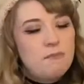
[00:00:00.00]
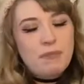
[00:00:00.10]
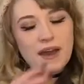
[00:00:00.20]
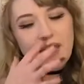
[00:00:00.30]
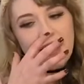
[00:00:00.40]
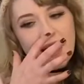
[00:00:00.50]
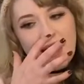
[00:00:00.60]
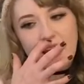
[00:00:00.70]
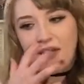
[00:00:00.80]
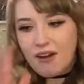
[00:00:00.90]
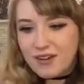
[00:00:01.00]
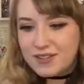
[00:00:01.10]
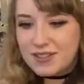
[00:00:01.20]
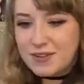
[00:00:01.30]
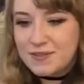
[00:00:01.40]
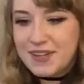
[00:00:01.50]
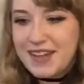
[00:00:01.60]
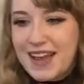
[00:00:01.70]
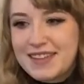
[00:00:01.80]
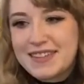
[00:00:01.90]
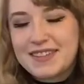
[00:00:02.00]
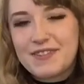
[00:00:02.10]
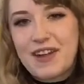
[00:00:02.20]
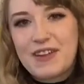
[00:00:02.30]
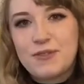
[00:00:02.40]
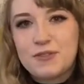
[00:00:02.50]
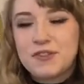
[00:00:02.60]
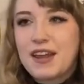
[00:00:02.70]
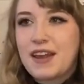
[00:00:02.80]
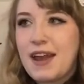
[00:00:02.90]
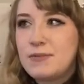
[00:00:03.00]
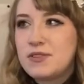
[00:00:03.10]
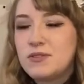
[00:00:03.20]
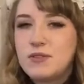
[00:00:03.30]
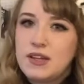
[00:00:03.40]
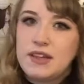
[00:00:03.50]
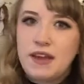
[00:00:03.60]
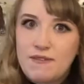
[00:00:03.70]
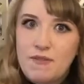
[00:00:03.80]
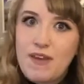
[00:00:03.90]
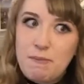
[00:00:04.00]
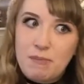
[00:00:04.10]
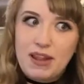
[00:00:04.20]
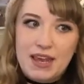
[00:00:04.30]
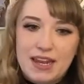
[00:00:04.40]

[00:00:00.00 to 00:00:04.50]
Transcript: but I also realized as I've gotten older that I absolutely love event planning.